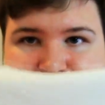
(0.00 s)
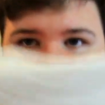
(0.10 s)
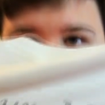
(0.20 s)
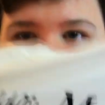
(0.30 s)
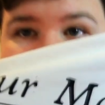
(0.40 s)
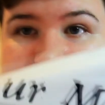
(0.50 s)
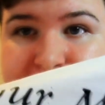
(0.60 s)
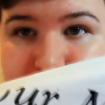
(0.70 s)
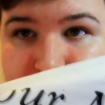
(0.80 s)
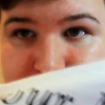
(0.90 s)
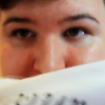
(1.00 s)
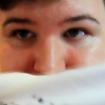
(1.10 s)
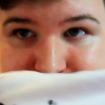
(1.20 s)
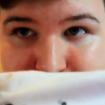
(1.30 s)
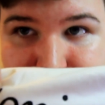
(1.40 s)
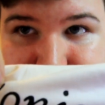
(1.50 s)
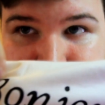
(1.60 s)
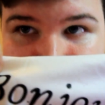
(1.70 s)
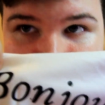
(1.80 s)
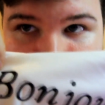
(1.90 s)
it has like little spots
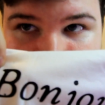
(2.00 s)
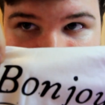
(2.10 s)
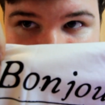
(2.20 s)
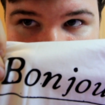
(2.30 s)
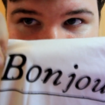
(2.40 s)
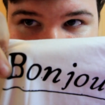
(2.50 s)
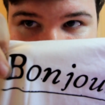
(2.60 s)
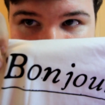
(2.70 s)
and